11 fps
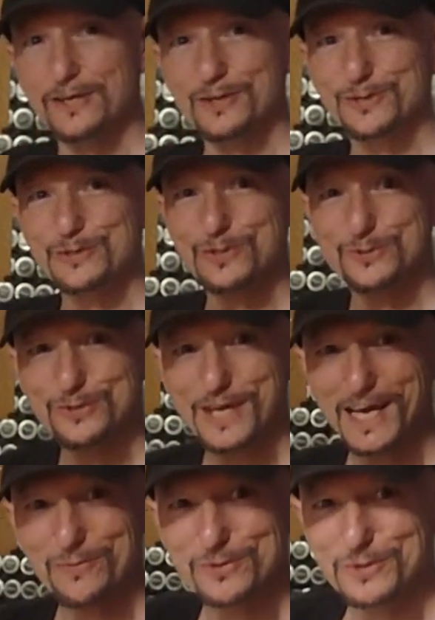You can do
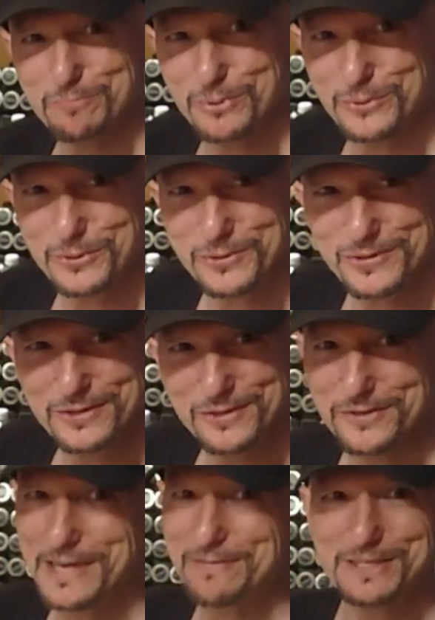that with a pool. You
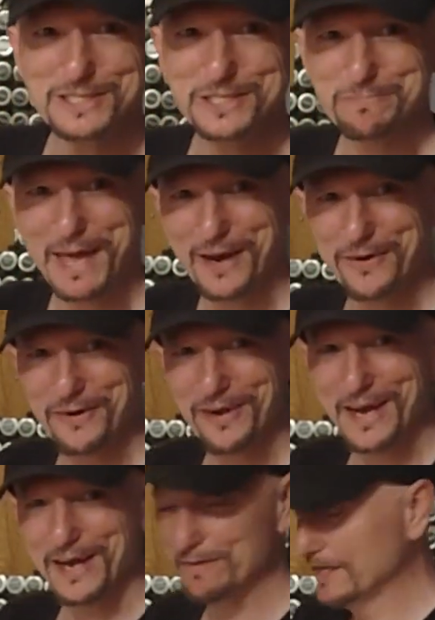don't have to dismantle your
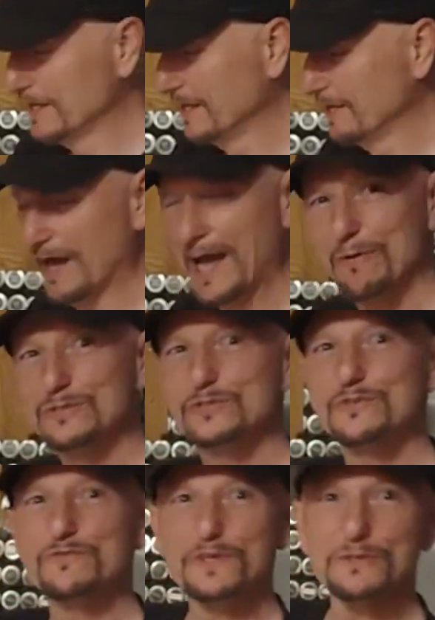hive. How would
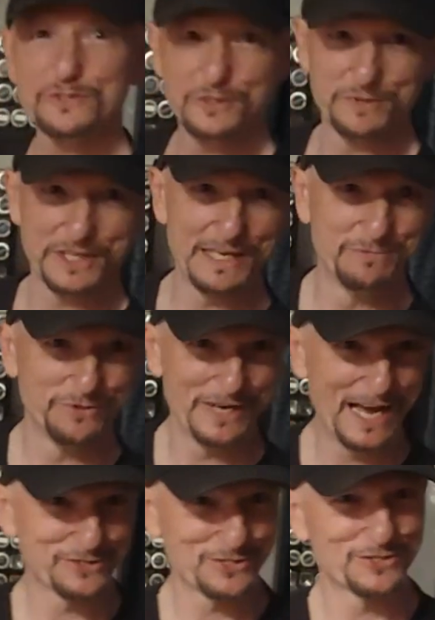you feel if someone came to your
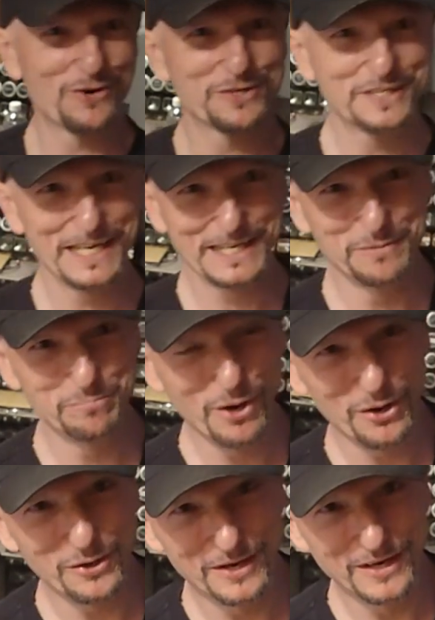house and started taking it
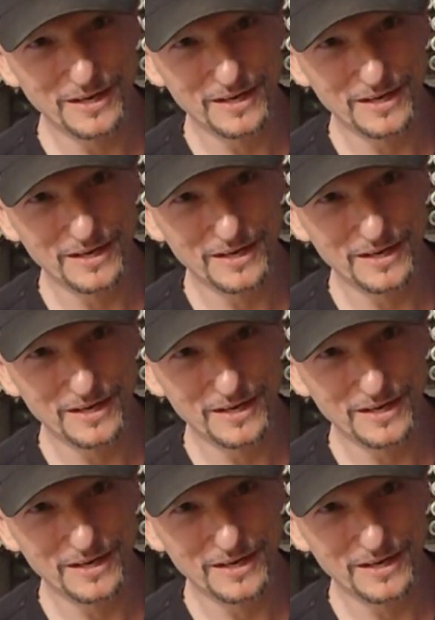apart?